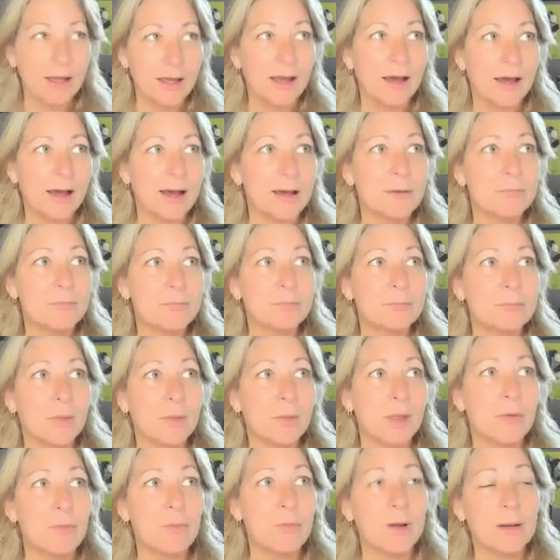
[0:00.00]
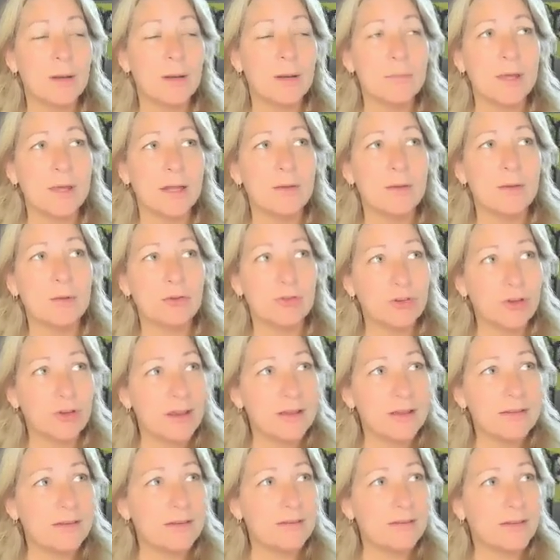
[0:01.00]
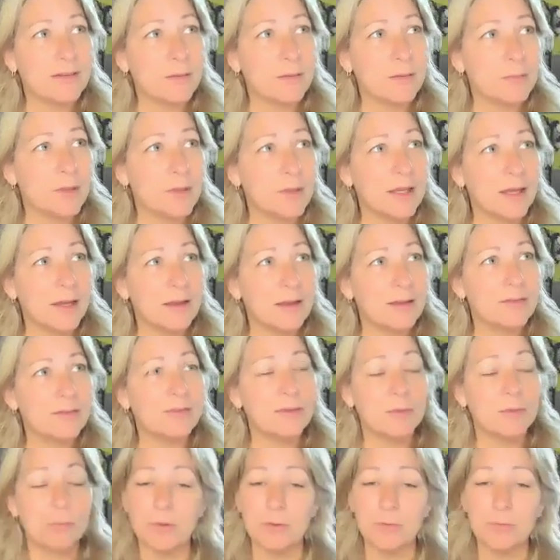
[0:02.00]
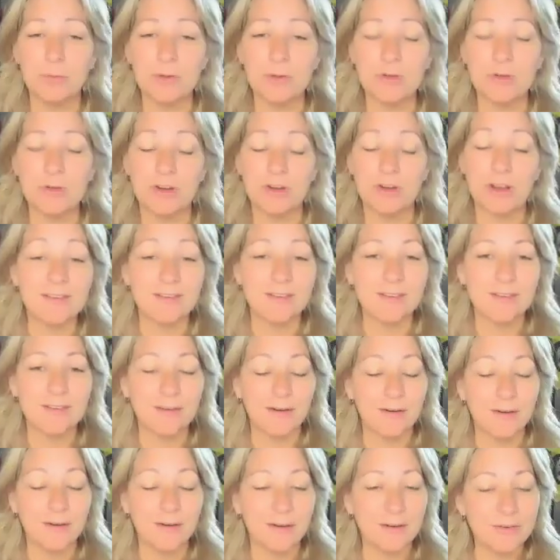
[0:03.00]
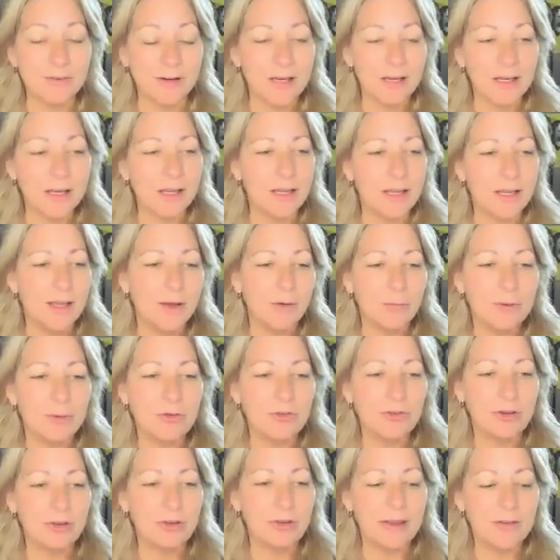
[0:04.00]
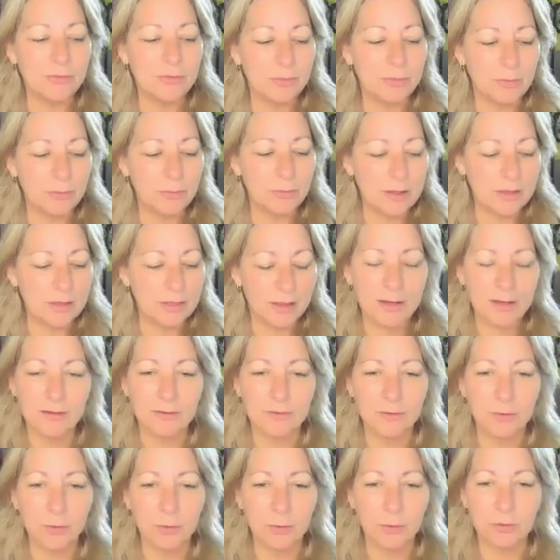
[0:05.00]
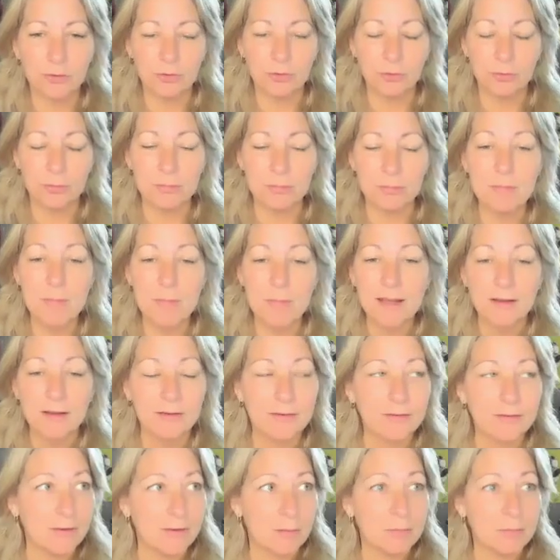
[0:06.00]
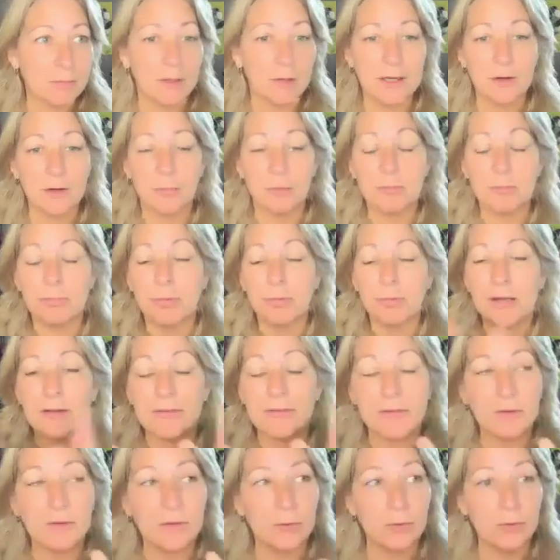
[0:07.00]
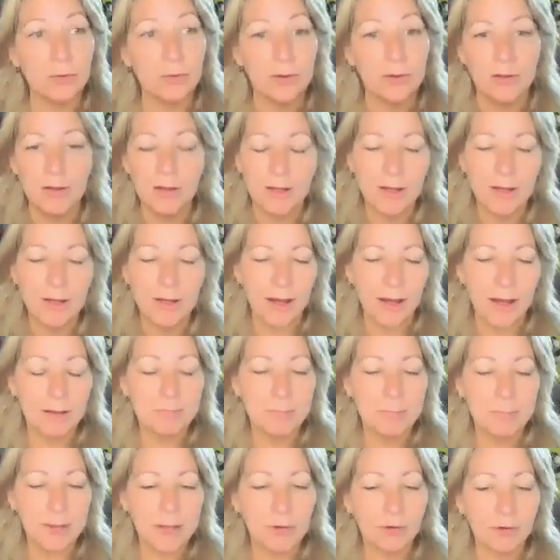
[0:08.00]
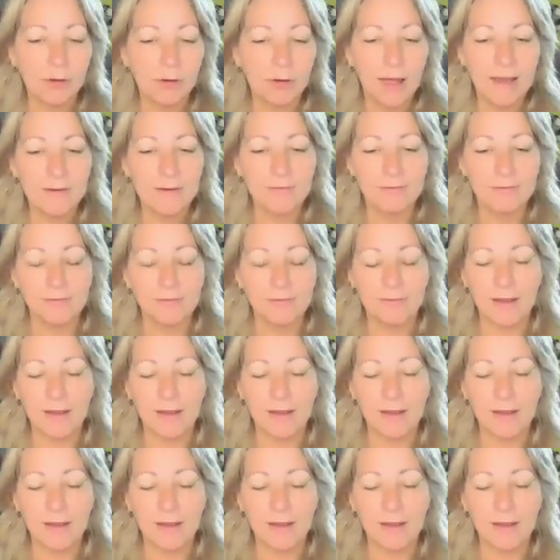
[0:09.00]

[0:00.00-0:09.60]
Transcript: And what I'm getting with chasing something is sometimes we chase the stars, right? We chase what we think is going to make us somebody or bring us into a bigger life.